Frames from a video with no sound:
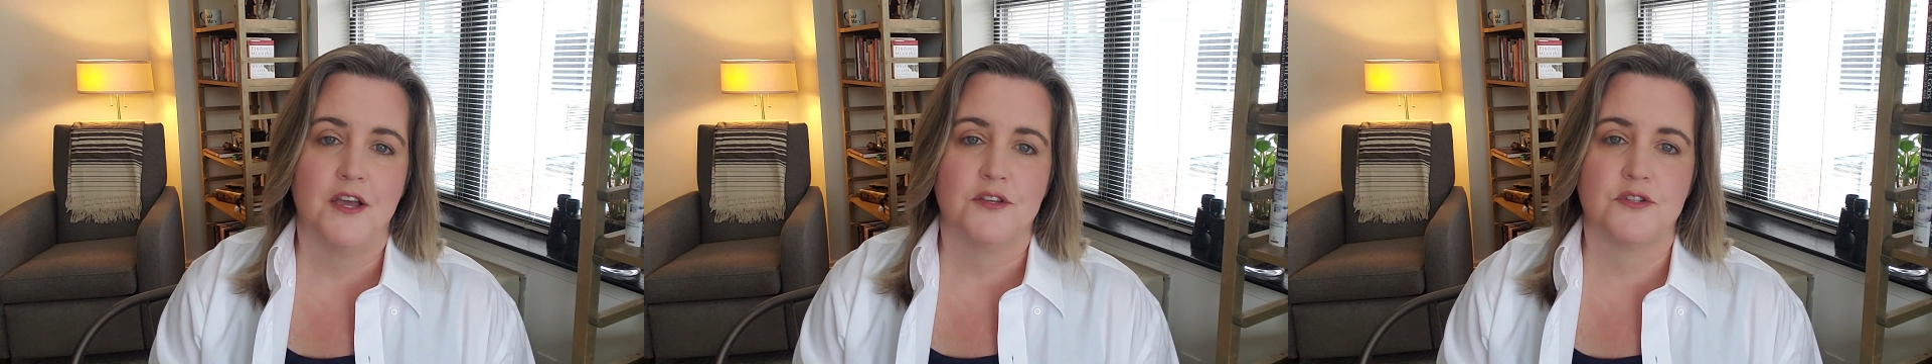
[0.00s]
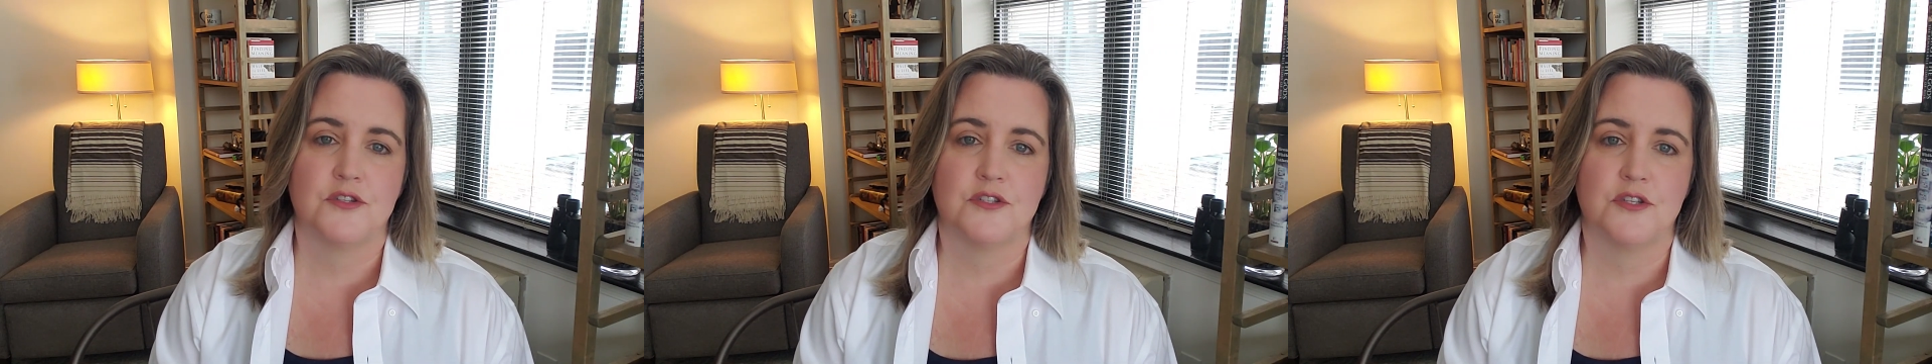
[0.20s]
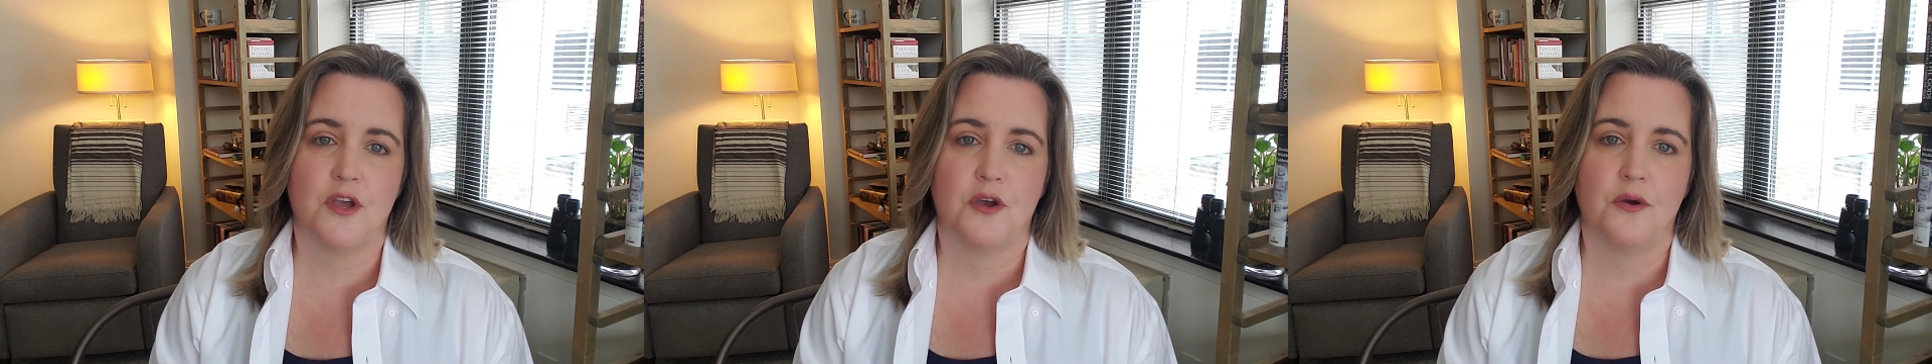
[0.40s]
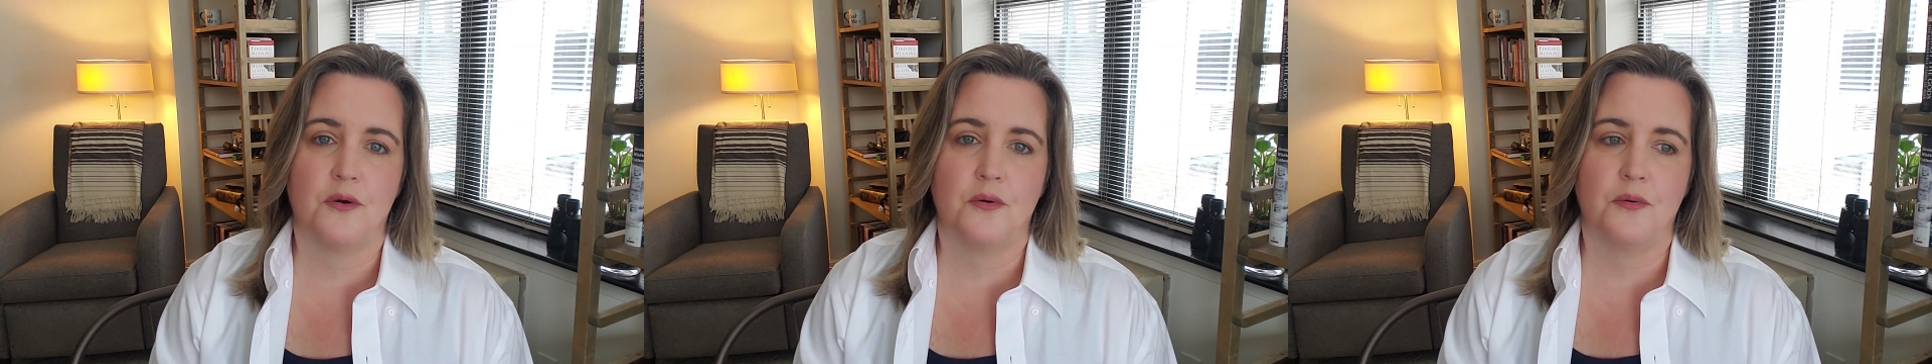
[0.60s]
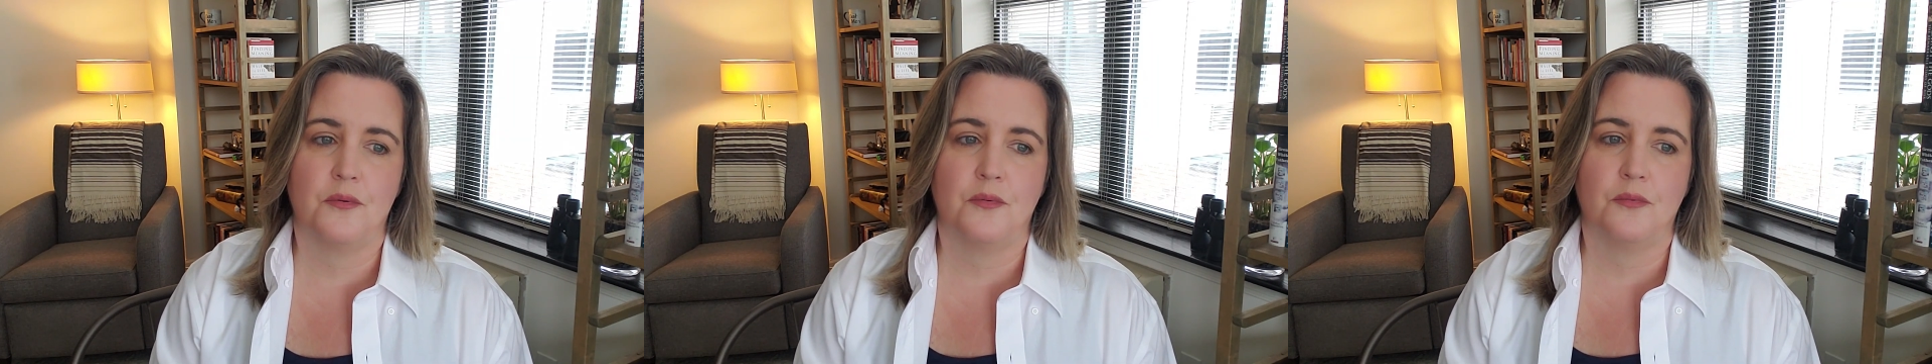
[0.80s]

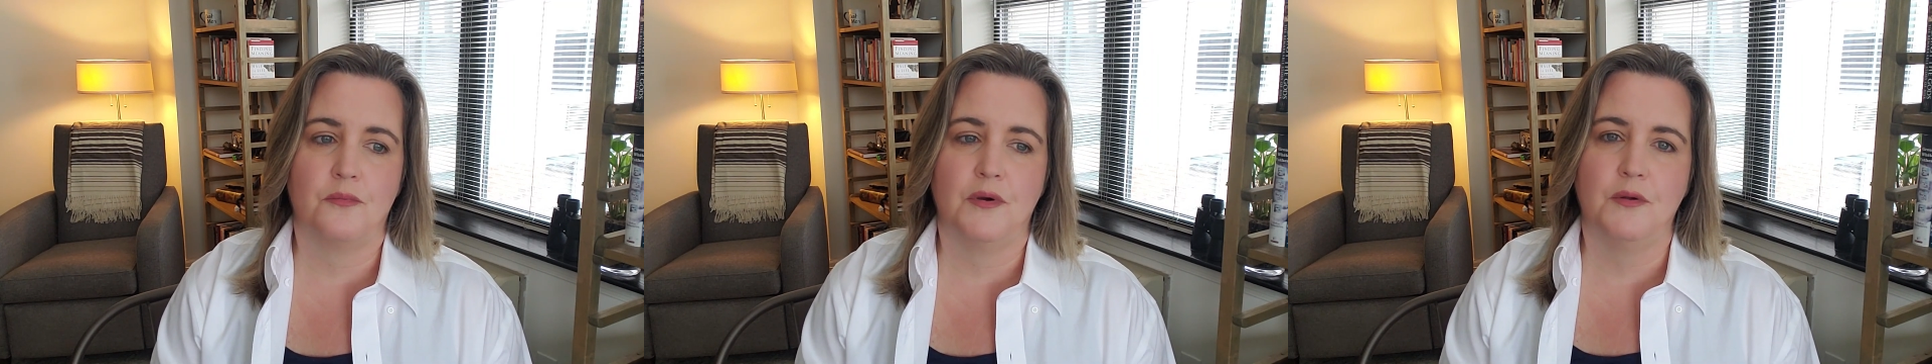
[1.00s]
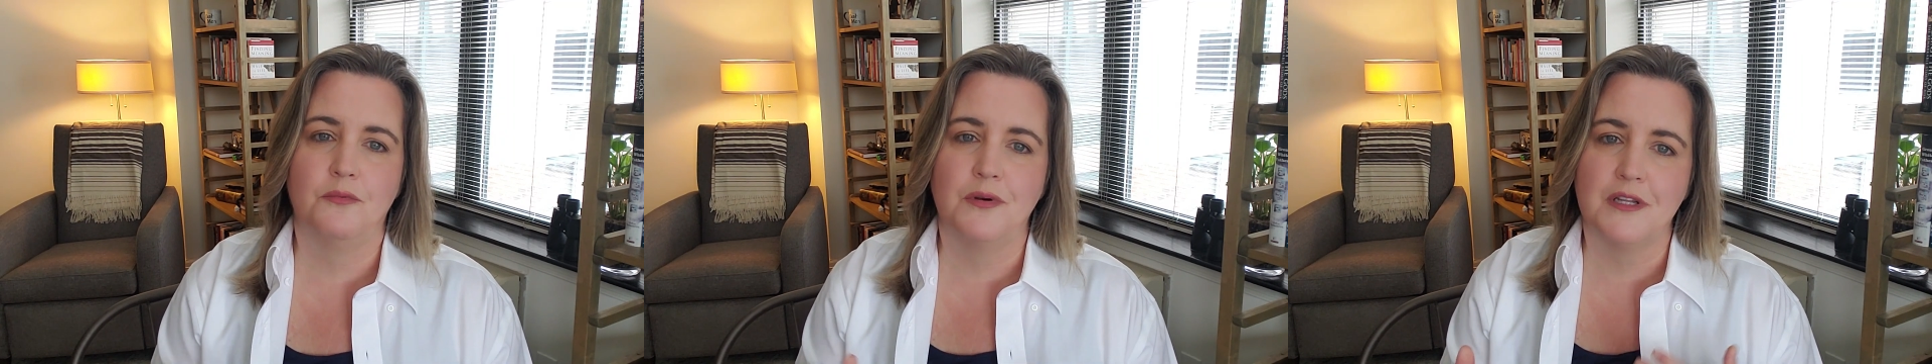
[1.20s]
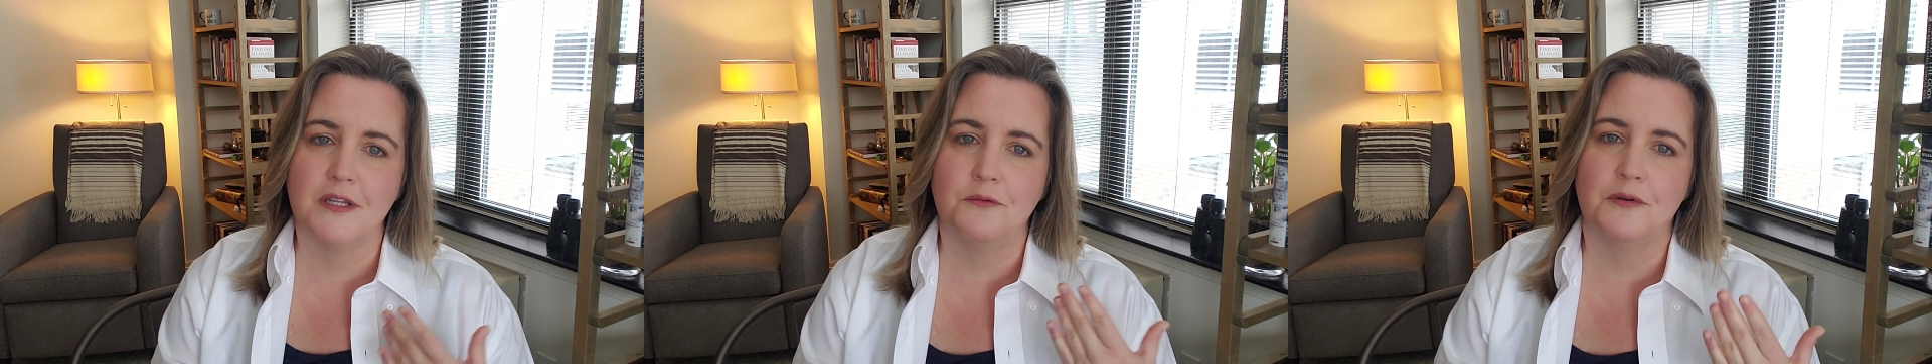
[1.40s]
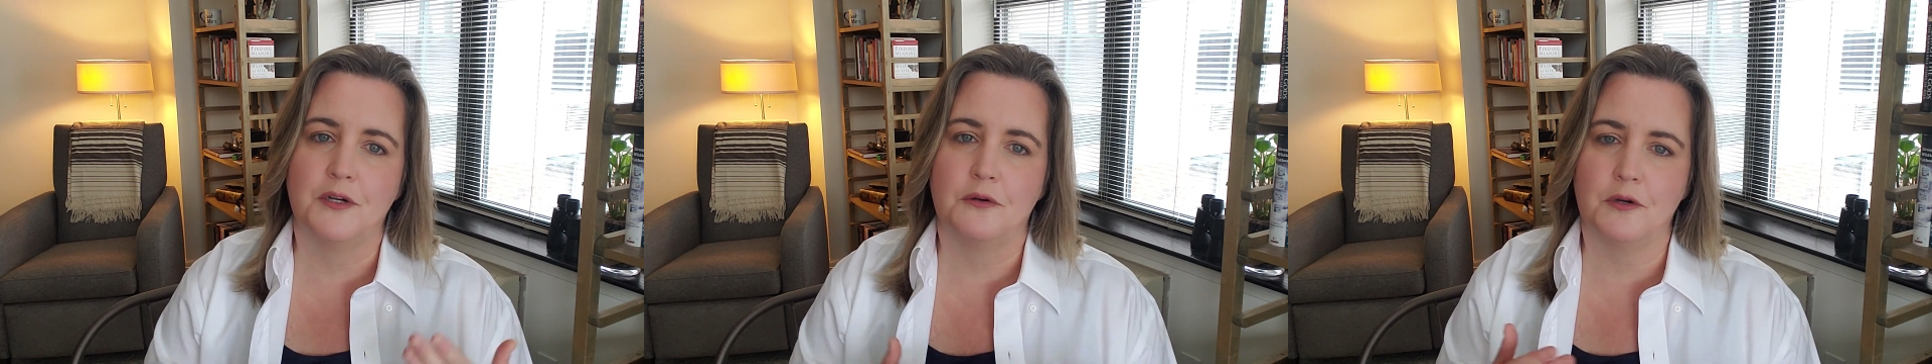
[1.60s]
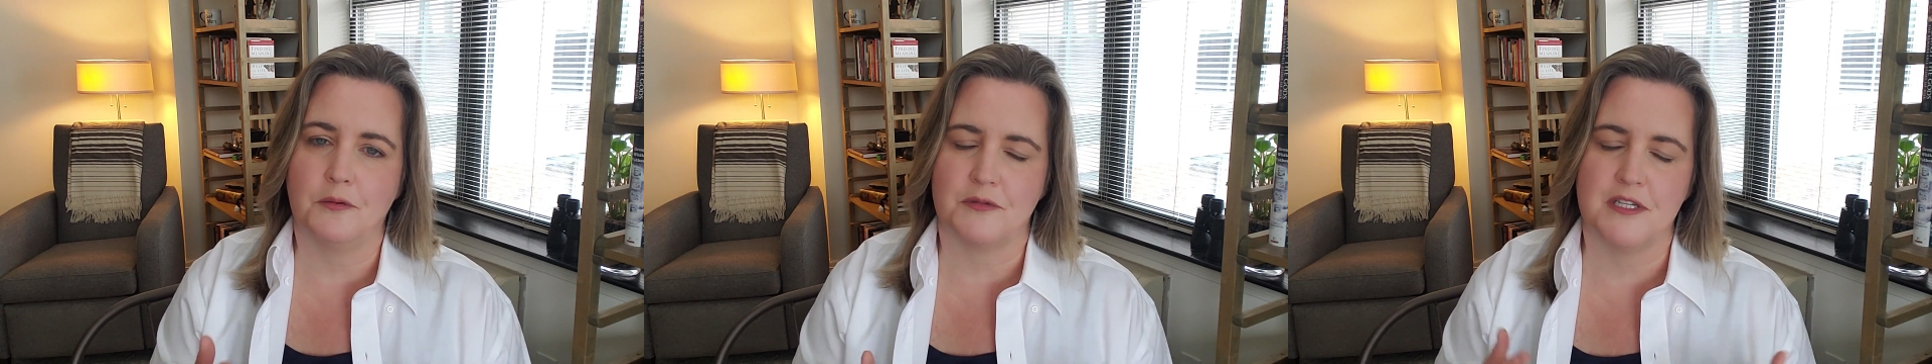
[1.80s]
So we really
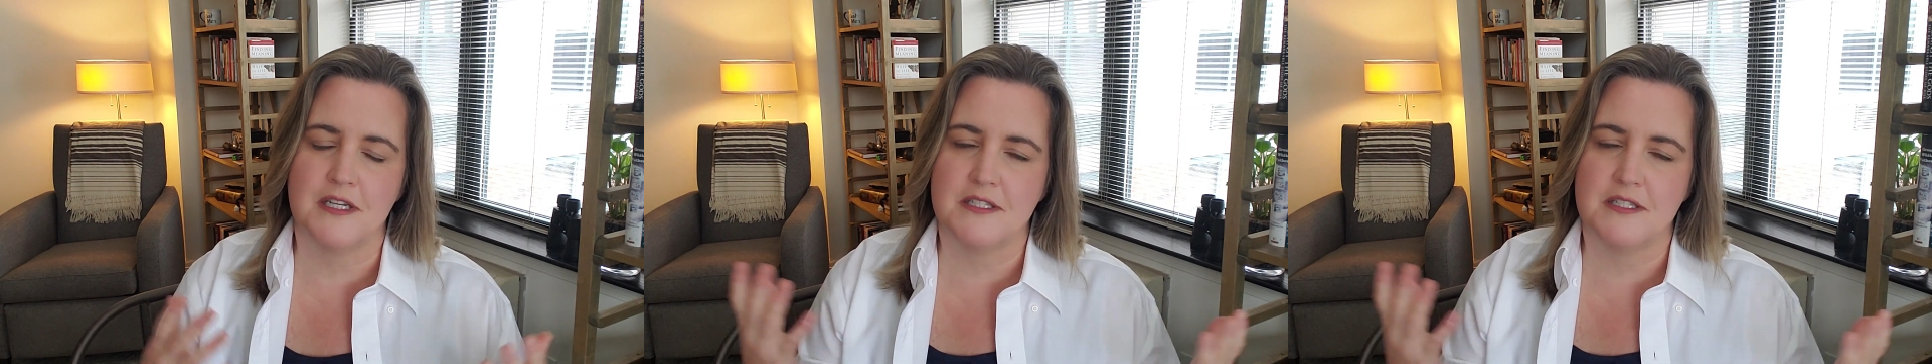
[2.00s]
regrouped.